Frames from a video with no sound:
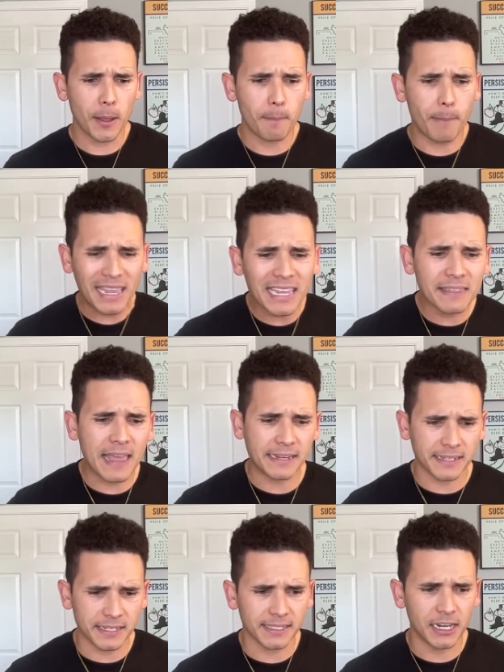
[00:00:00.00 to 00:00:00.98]
making
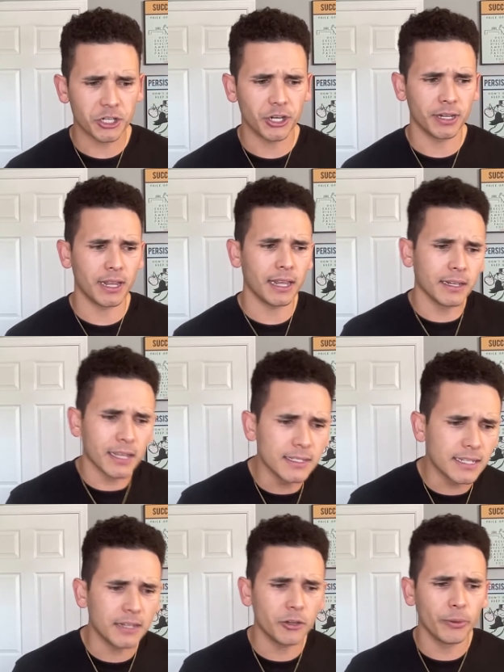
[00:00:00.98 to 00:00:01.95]
that decision and
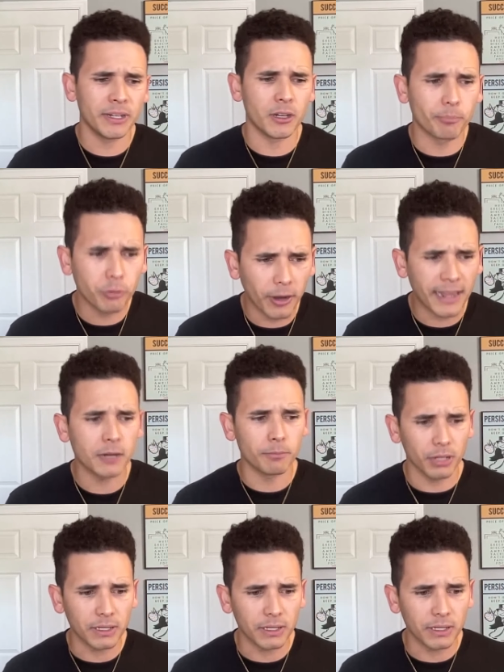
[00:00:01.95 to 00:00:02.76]
continuing to pray and